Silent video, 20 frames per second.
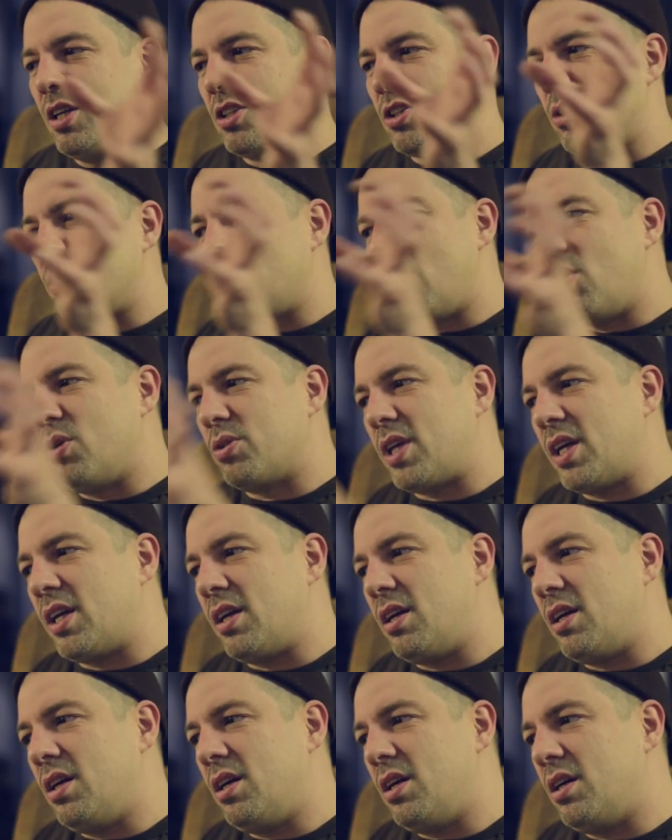So the whole
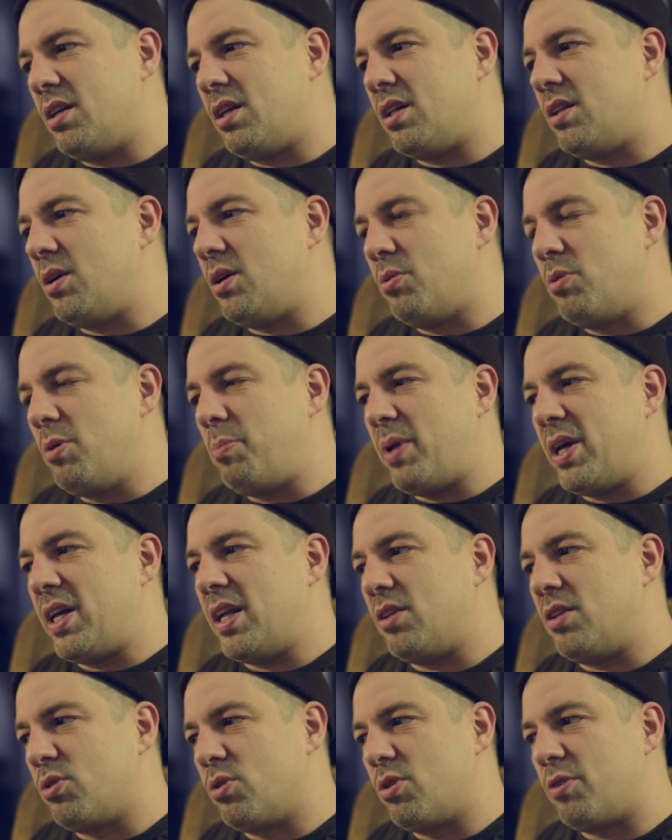thing, we're
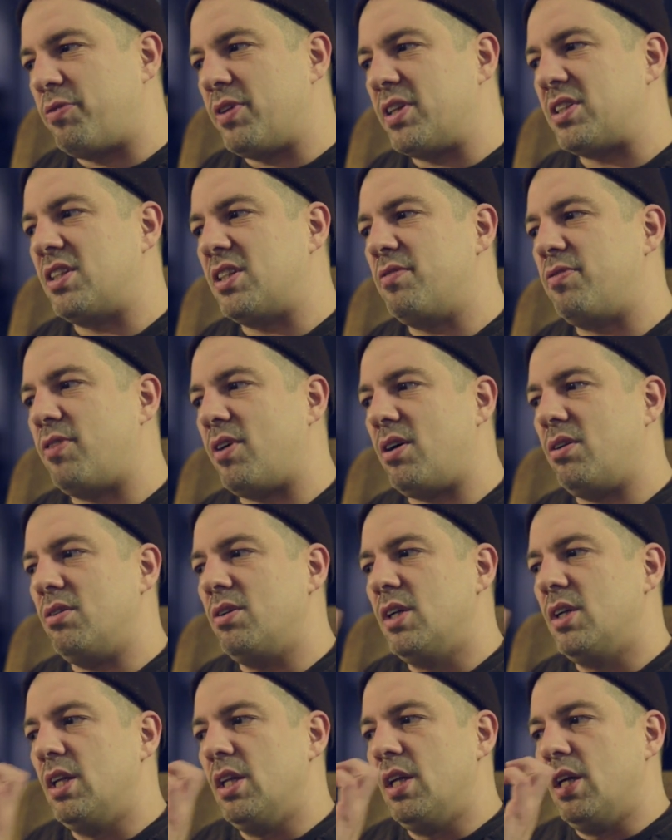playing at Doer
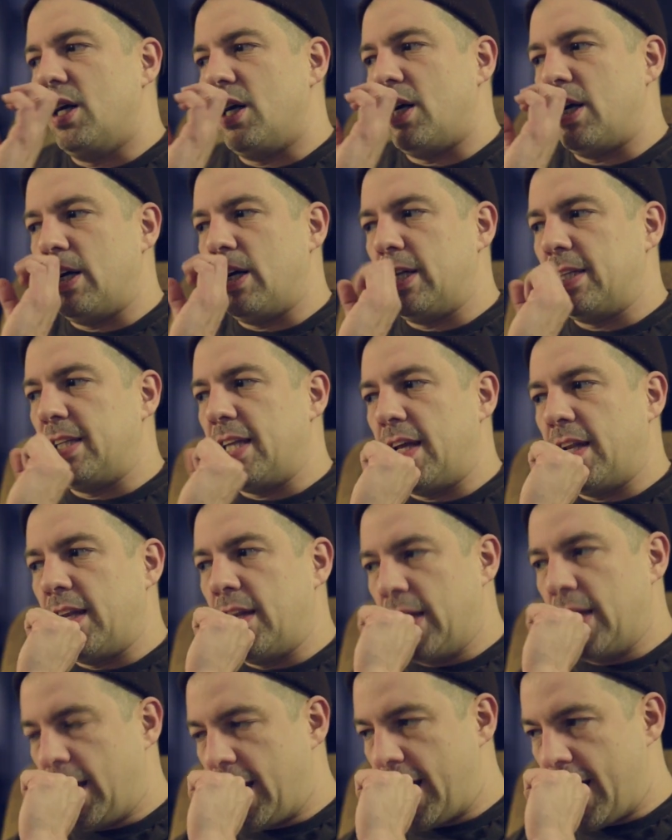Festival.
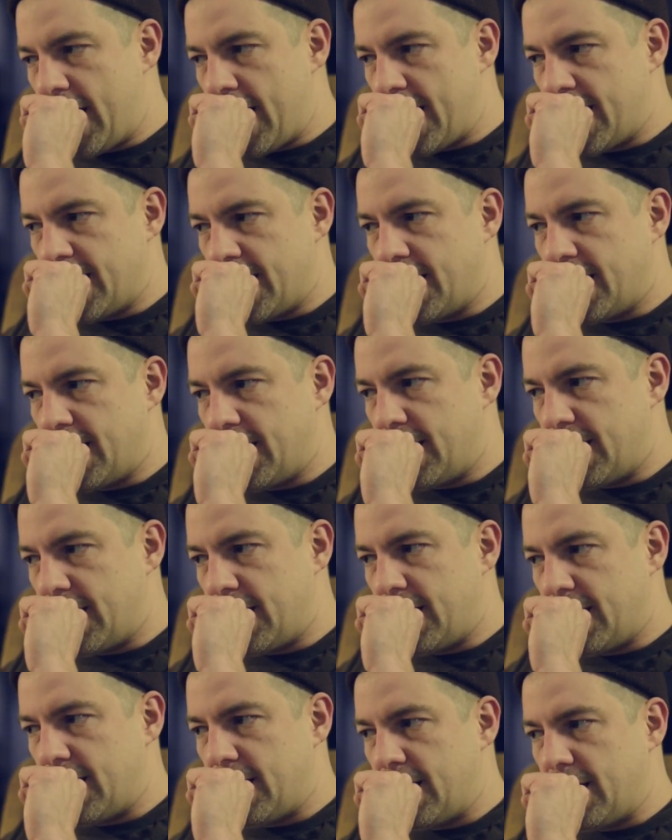Then
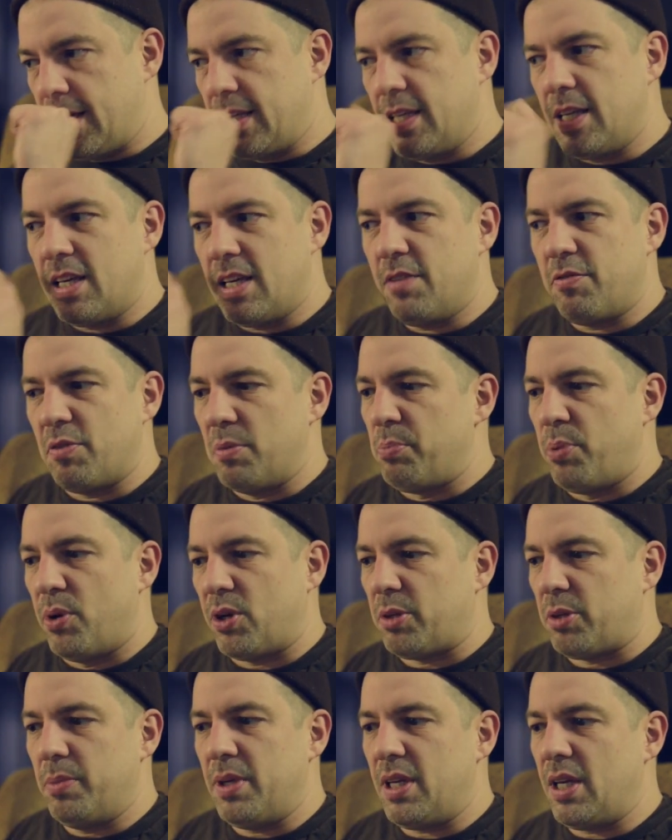He even
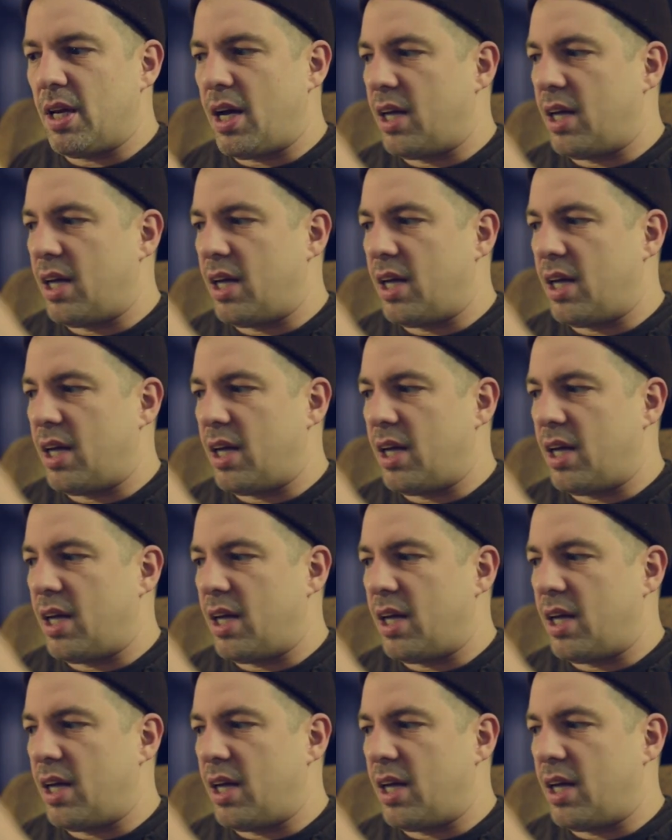booked me